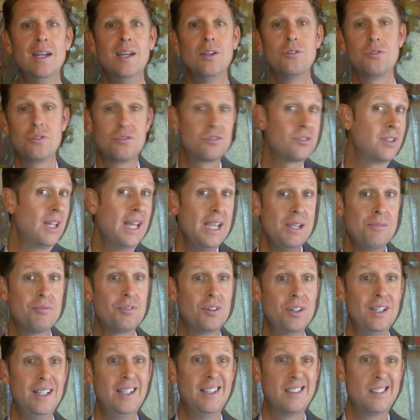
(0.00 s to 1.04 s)
So
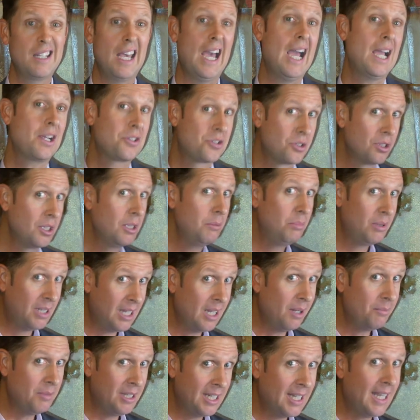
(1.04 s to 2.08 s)
slavery is actually
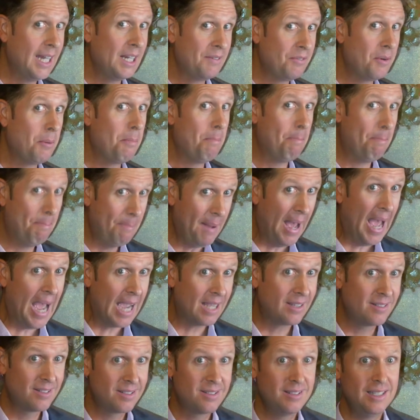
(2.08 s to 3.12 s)
becoming kind of a
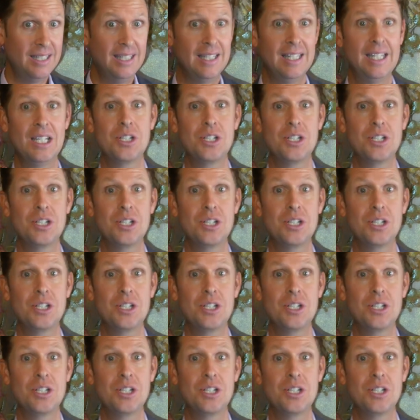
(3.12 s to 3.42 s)
backseat